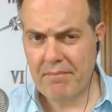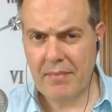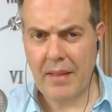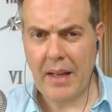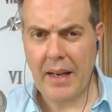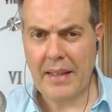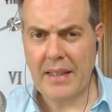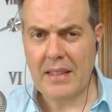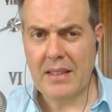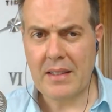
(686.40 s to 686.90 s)

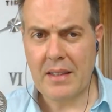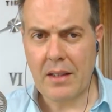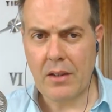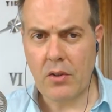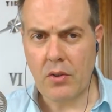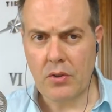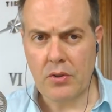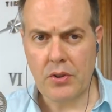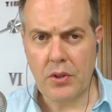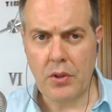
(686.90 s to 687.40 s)
I still
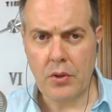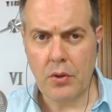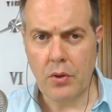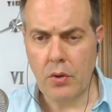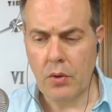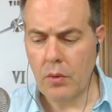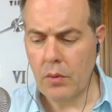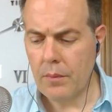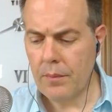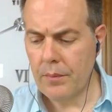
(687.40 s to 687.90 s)

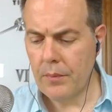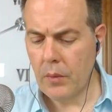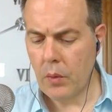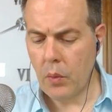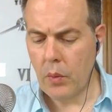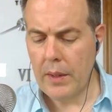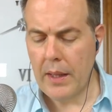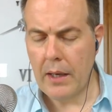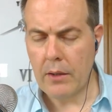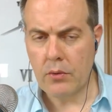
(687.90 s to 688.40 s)
continue
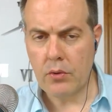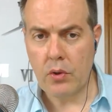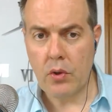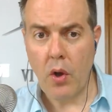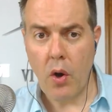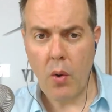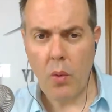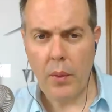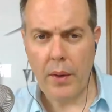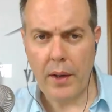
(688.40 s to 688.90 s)
without
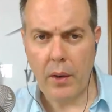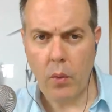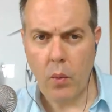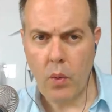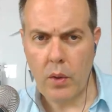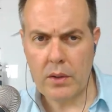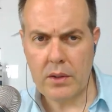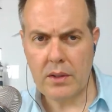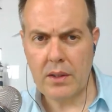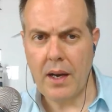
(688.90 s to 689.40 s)
knowing
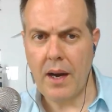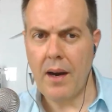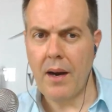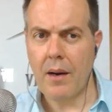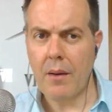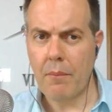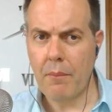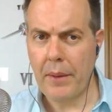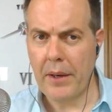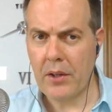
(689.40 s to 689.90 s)
what
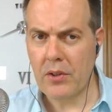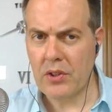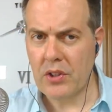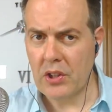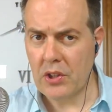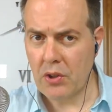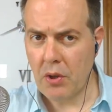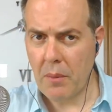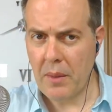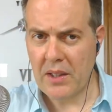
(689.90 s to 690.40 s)
are
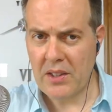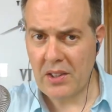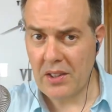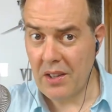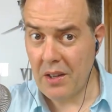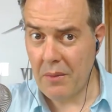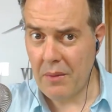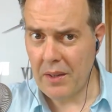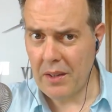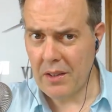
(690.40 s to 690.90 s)
peroxisomas,
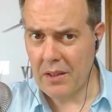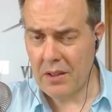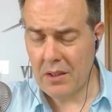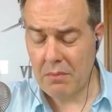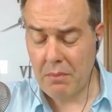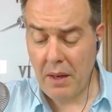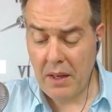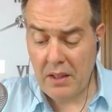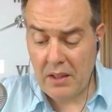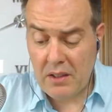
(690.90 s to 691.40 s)
even in
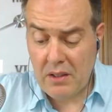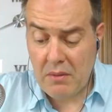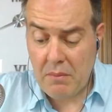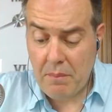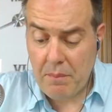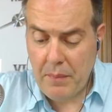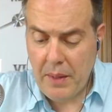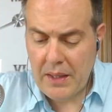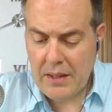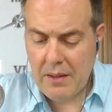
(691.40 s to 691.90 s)
Spanish.
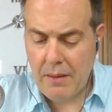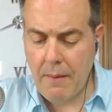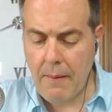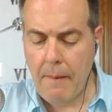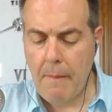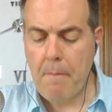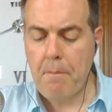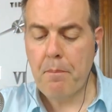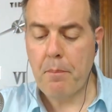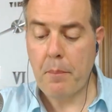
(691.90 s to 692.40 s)
But
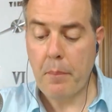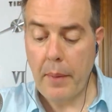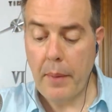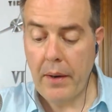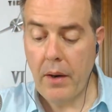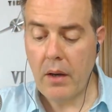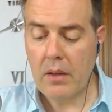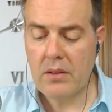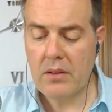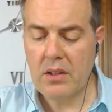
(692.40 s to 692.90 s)

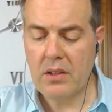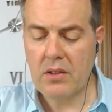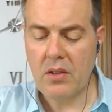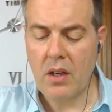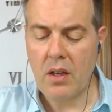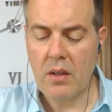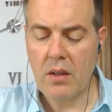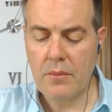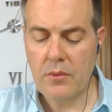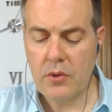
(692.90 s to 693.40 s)

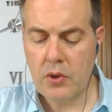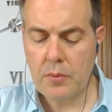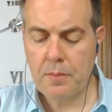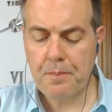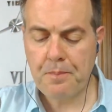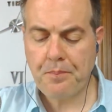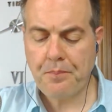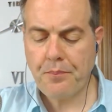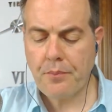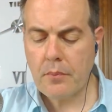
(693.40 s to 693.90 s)
peroxisomes,
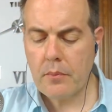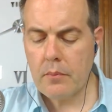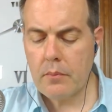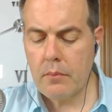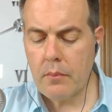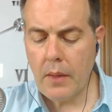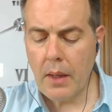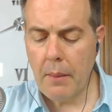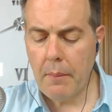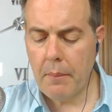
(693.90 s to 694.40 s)

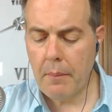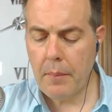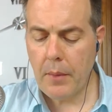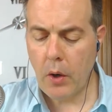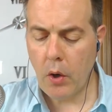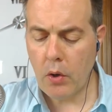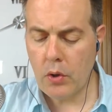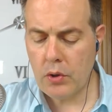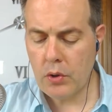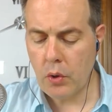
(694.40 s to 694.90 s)

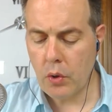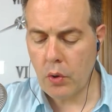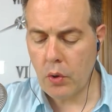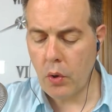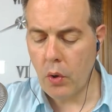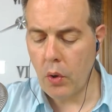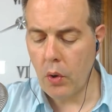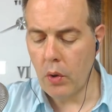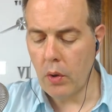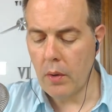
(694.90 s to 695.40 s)
also
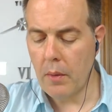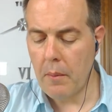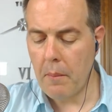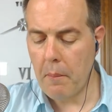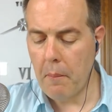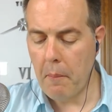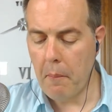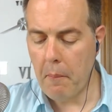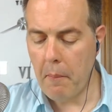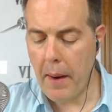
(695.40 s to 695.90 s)
called
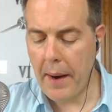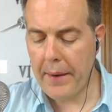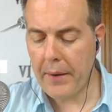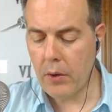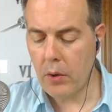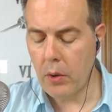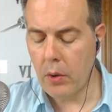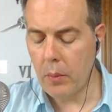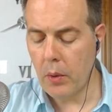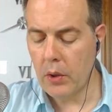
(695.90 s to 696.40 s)

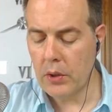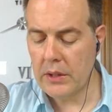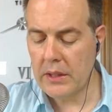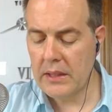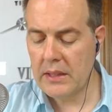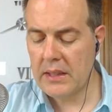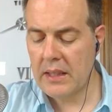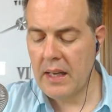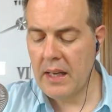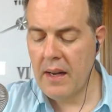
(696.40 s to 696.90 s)
microbodies,